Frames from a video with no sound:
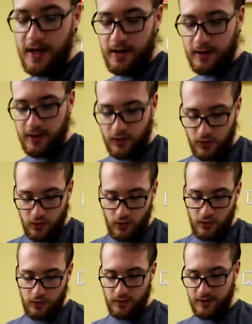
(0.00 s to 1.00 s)
a little
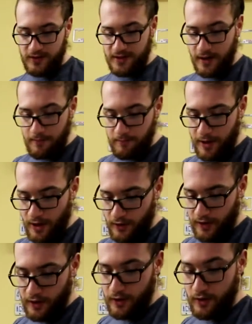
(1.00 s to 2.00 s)
dumbbell
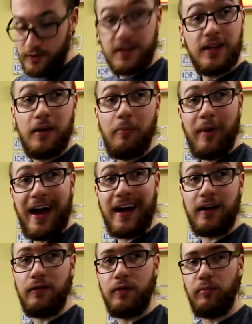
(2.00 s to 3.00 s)
that goes in the
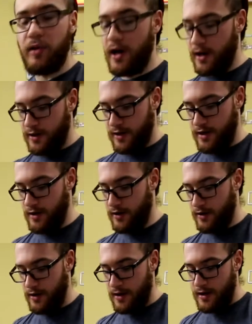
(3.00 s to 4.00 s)
back of the block
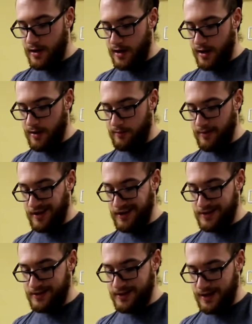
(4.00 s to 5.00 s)
here, and
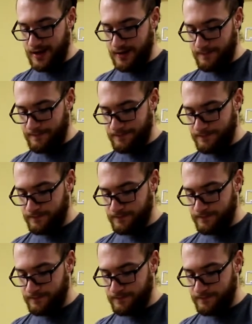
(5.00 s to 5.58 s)
it's this